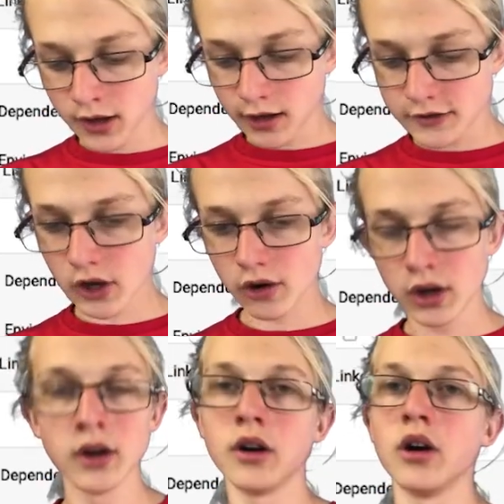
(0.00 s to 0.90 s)
So
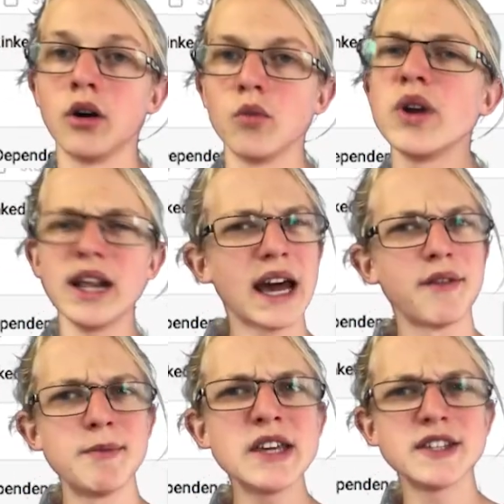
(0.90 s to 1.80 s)
we need to have a
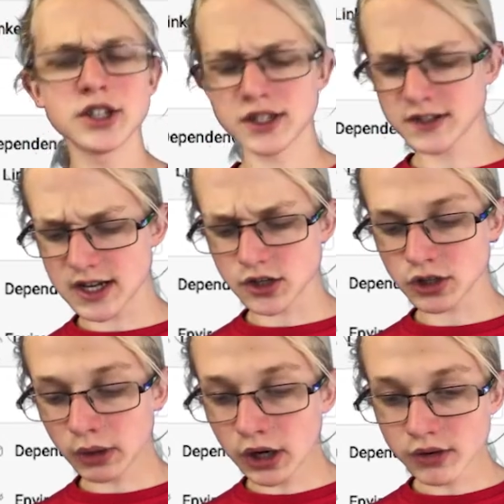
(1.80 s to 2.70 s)
message to send. So
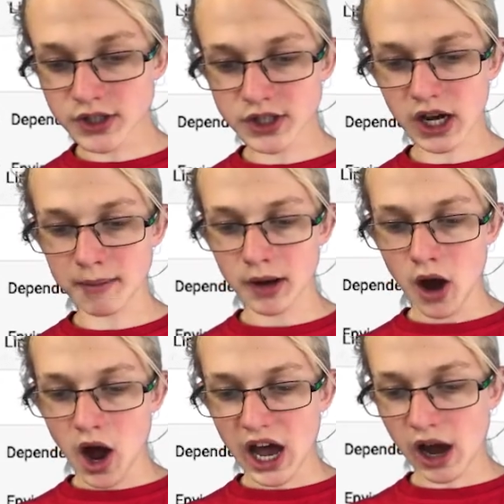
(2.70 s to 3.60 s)
we're going to type
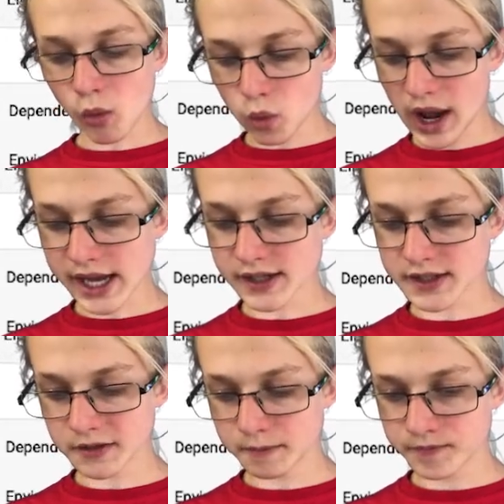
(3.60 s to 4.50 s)
await